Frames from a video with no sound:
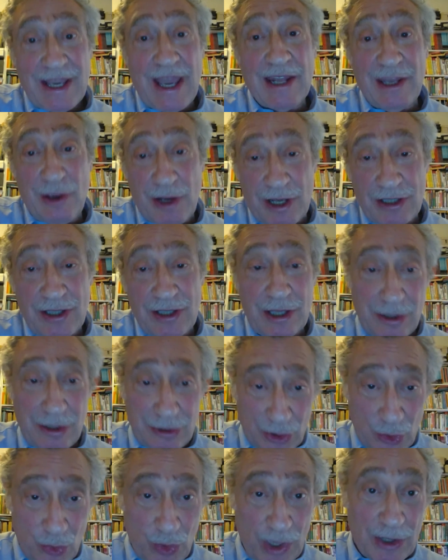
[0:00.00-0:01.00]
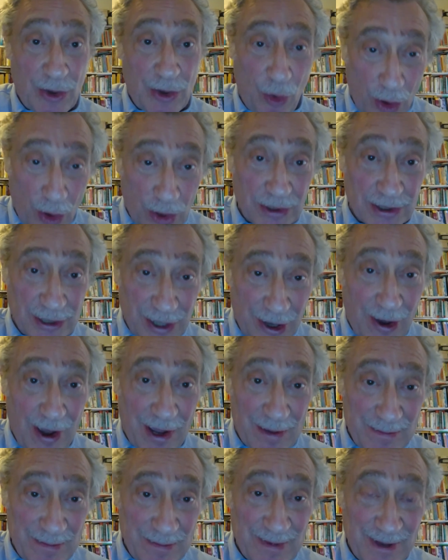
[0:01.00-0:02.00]
Can you continue to win all the
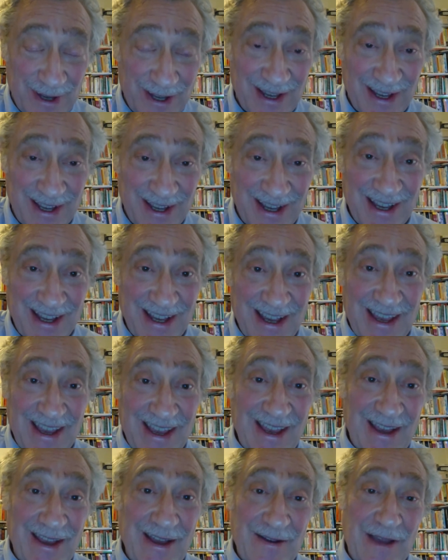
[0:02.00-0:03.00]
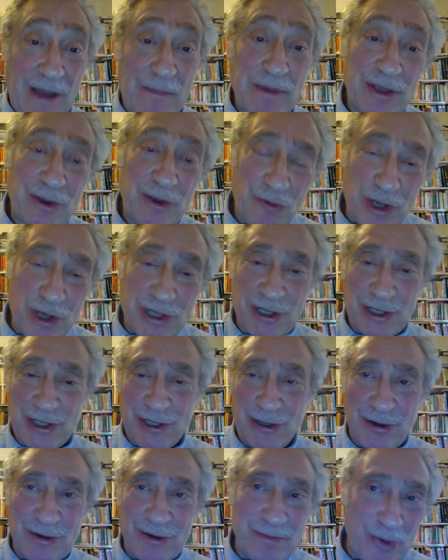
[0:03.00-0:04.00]
time? I mean, you reach
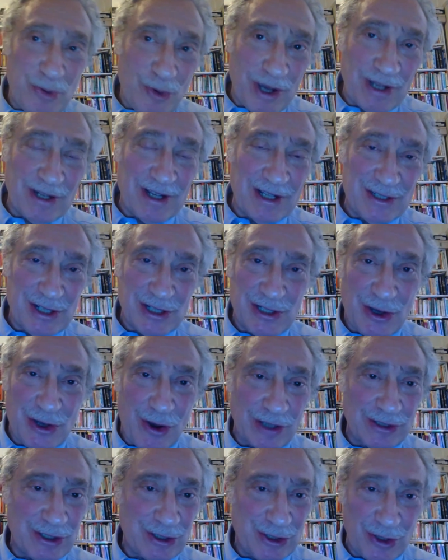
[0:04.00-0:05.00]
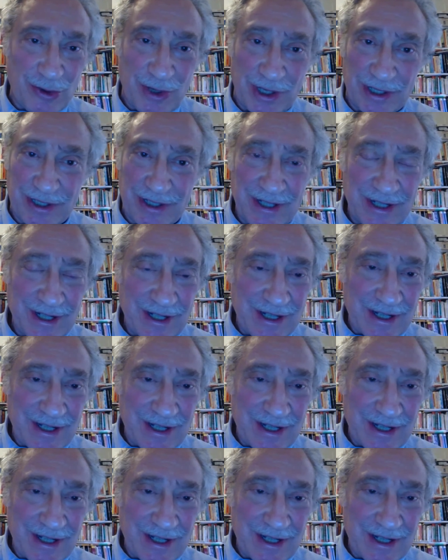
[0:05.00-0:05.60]
a certain point, it's just hard to do it.